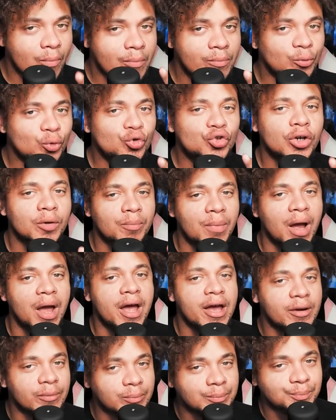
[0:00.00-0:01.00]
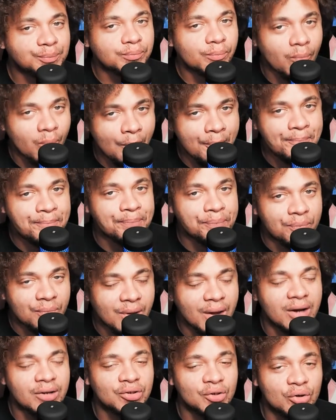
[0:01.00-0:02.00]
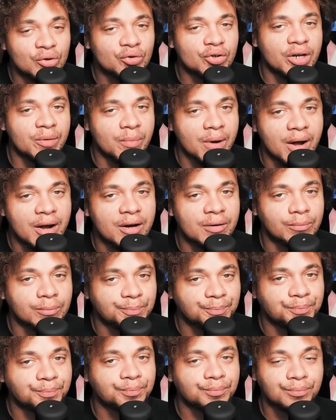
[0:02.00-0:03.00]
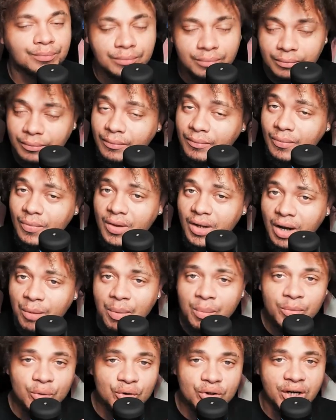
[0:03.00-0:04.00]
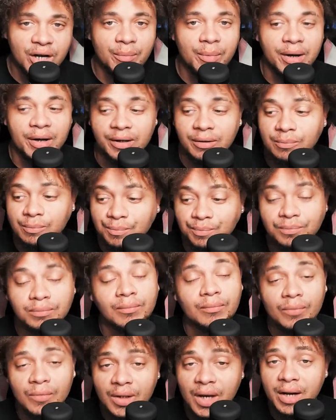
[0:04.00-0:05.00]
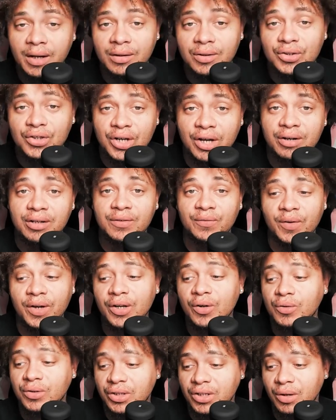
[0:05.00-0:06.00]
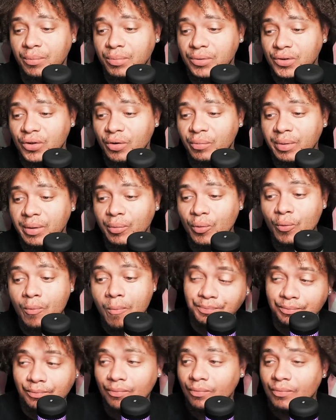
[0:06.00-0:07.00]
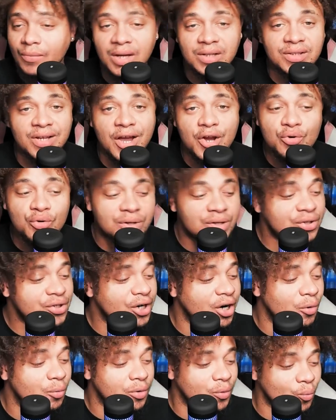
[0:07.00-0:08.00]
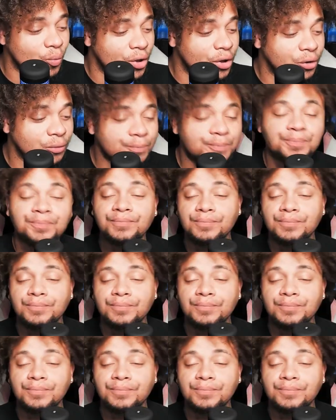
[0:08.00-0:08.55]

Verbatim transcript: You shook my hand. I saw you shake my hand. I remember you shaking my hand. Y'all need to share these videos to your berserk people. I'm not saying you need to share it with the world.